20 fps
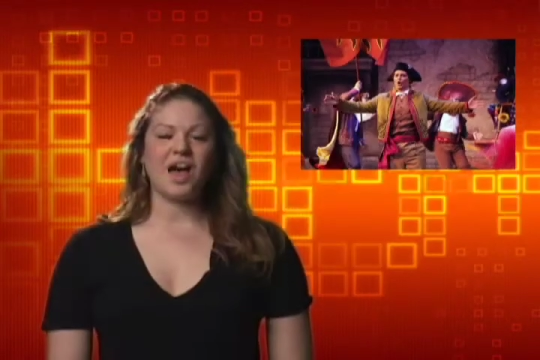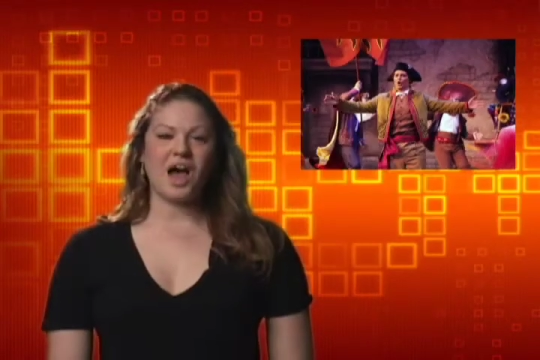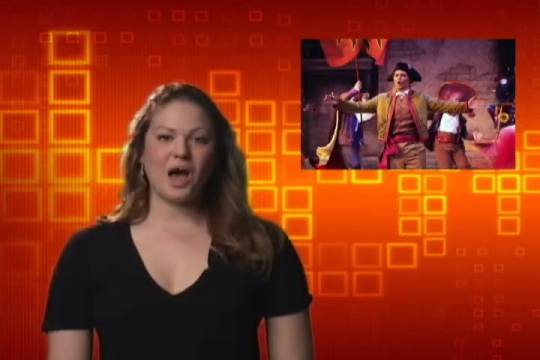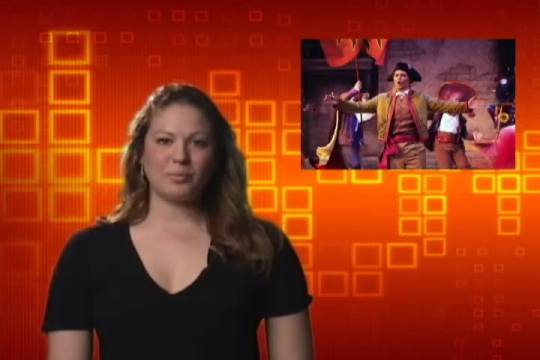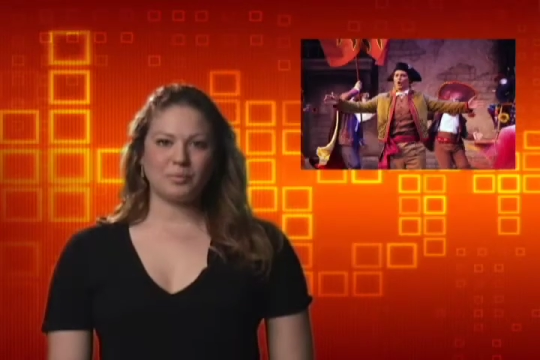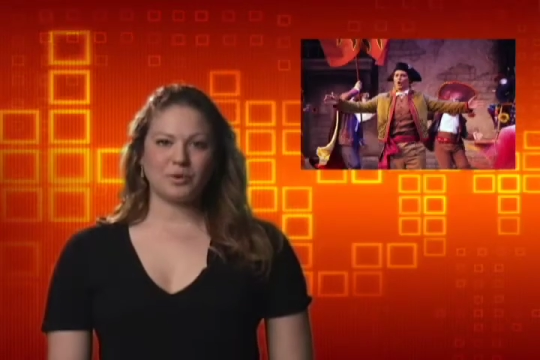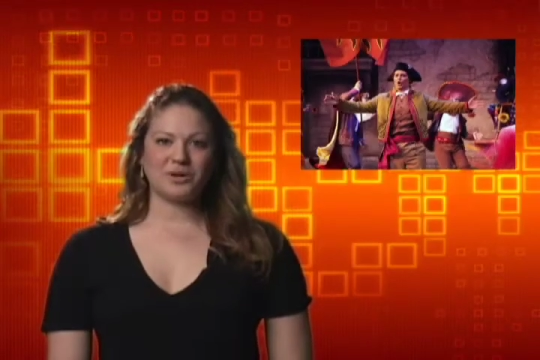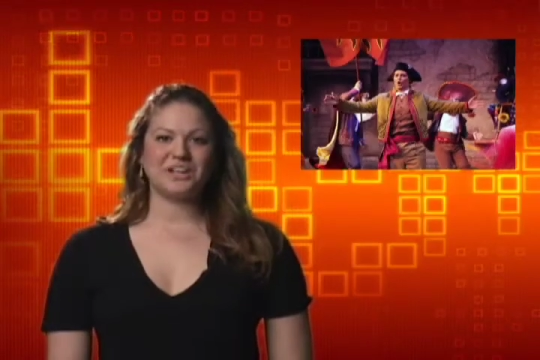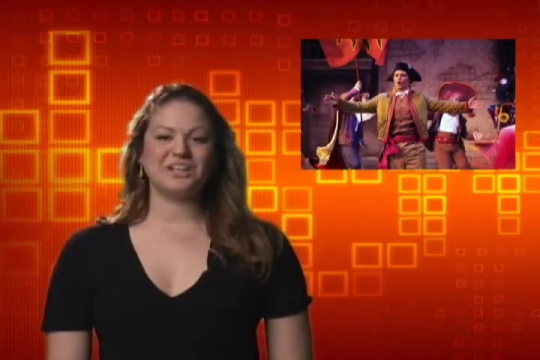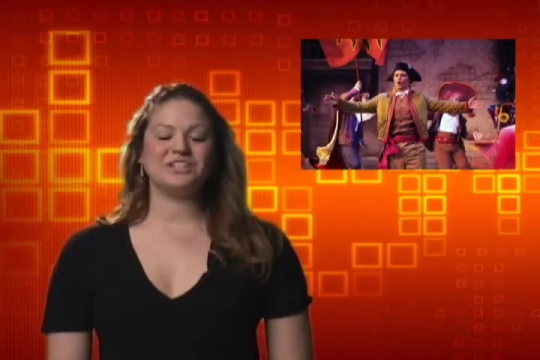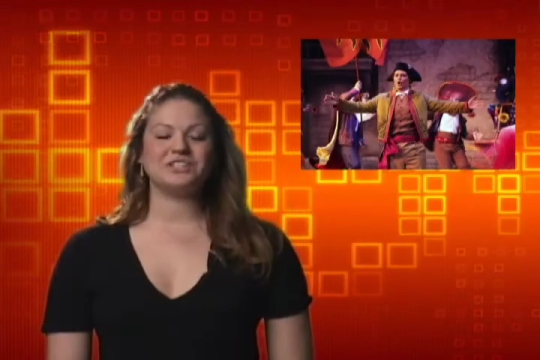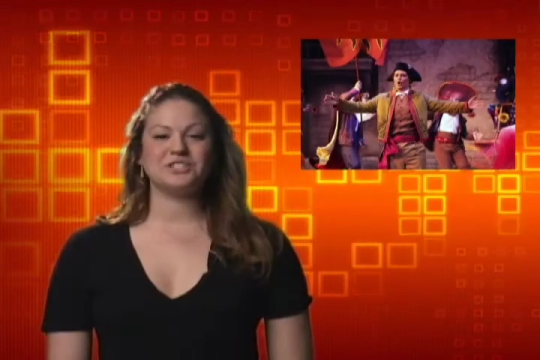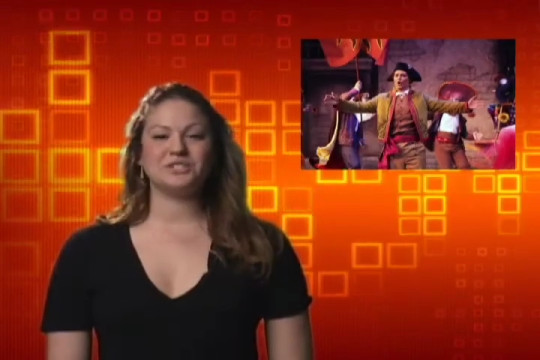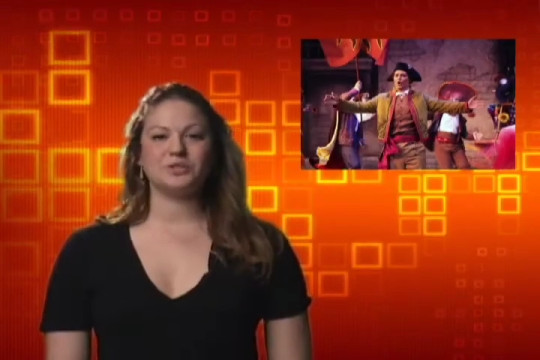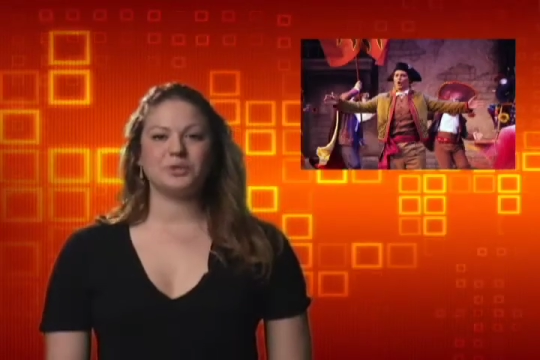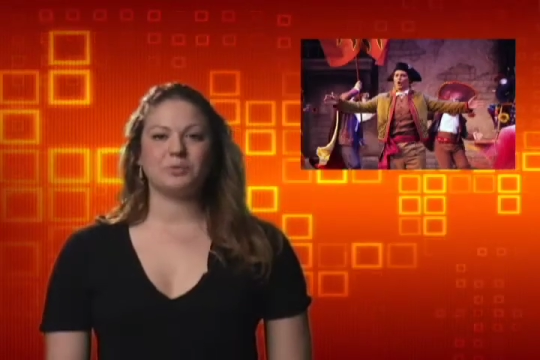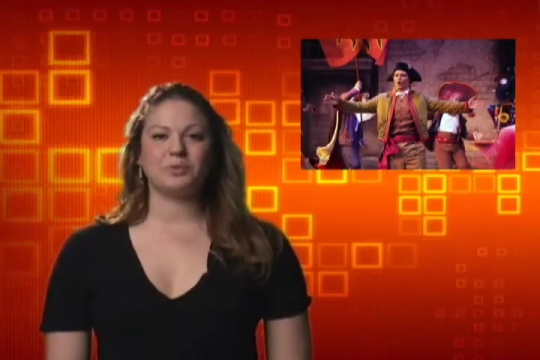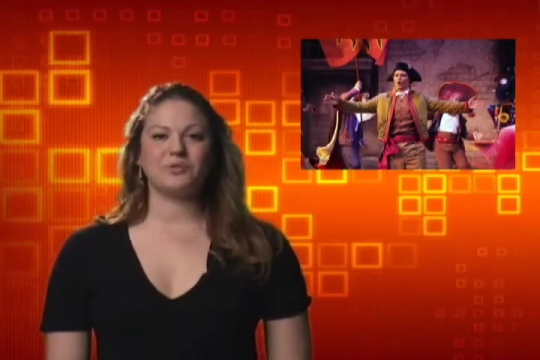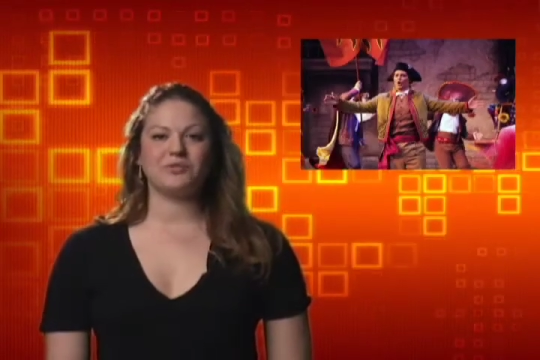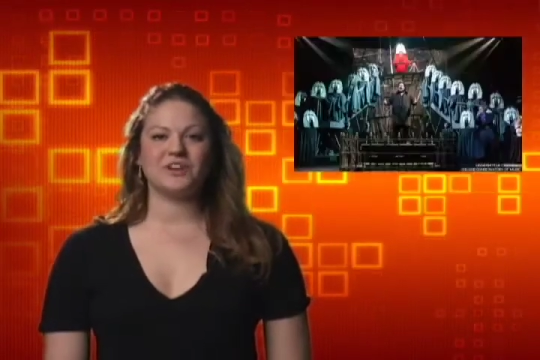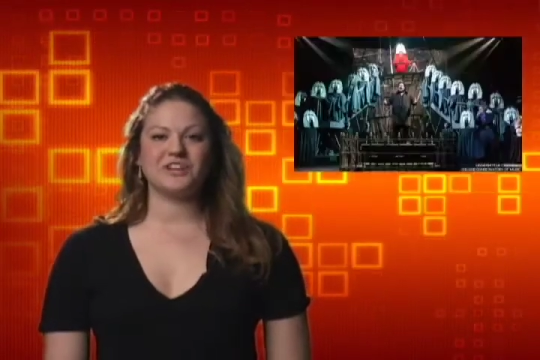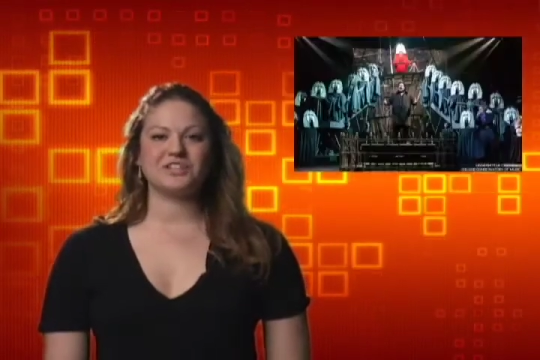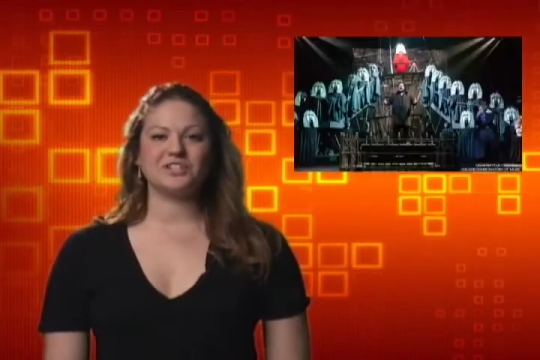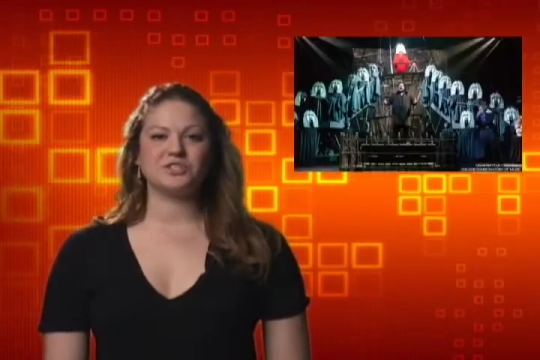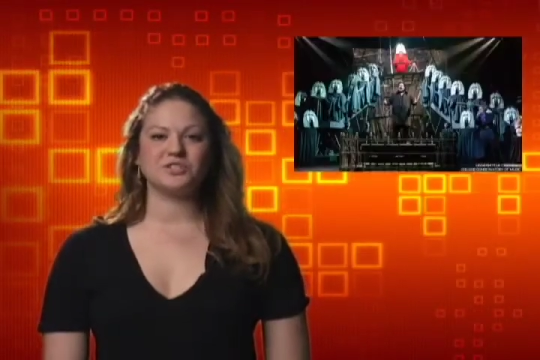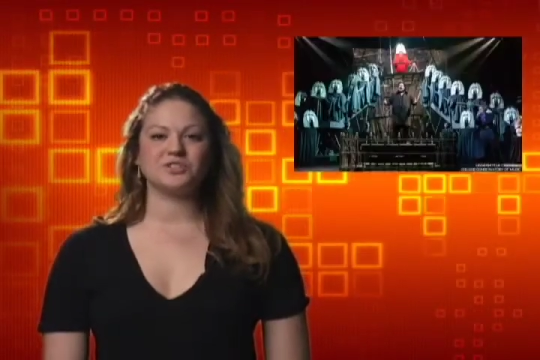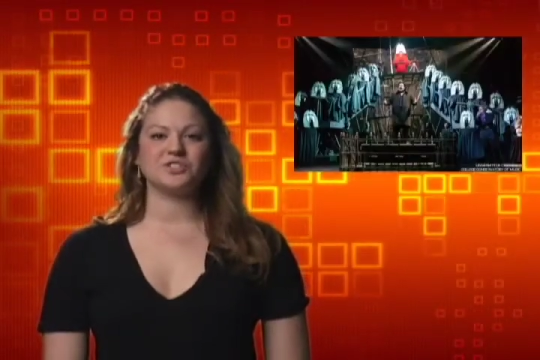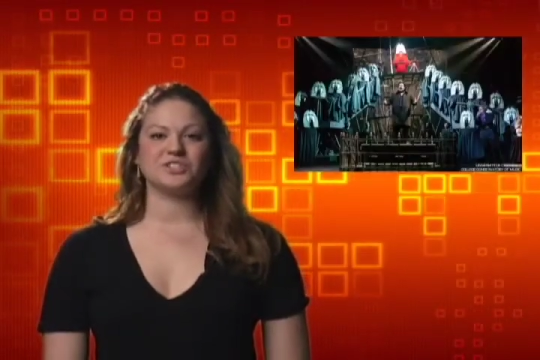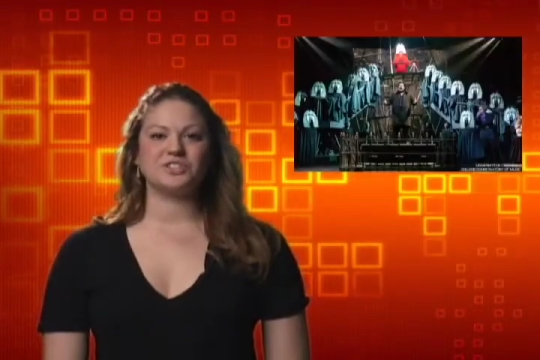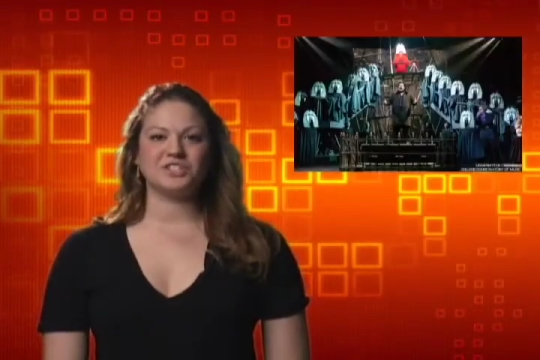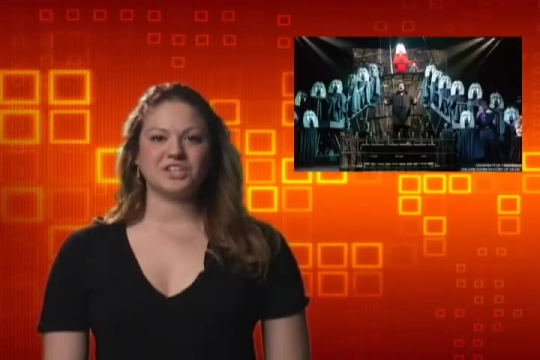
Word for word: Opera industry professionals